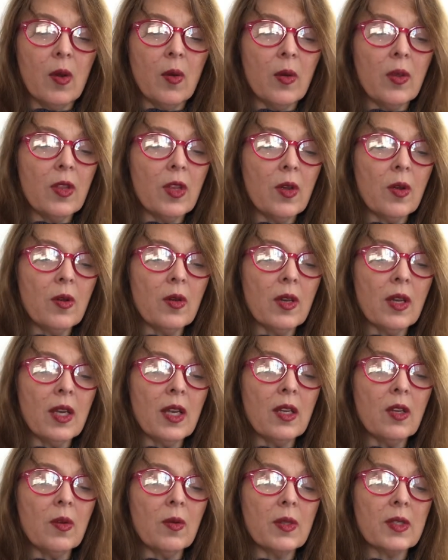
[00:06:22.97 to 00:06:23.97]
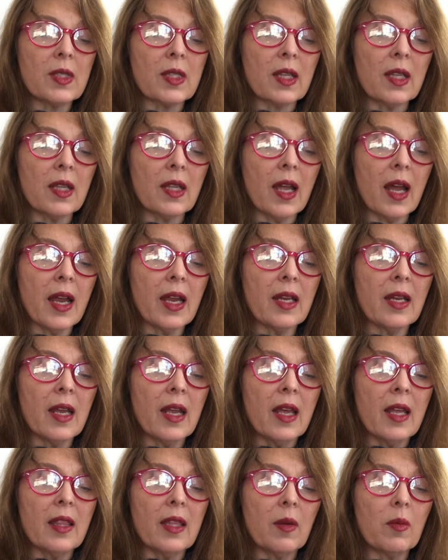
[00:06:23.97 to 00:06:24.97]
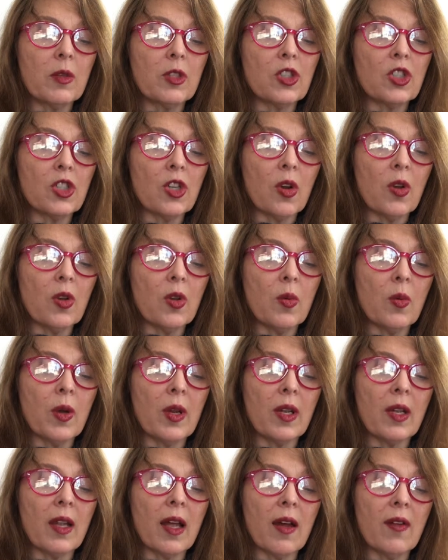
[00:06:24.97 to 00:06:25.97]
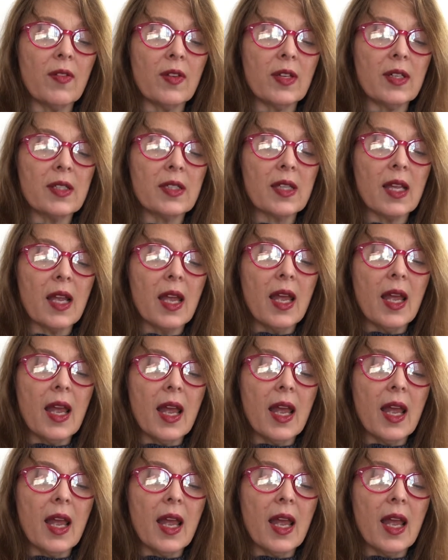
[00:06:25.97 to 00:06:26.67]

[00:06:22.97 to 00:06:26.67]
Within you is the light that will show you what love is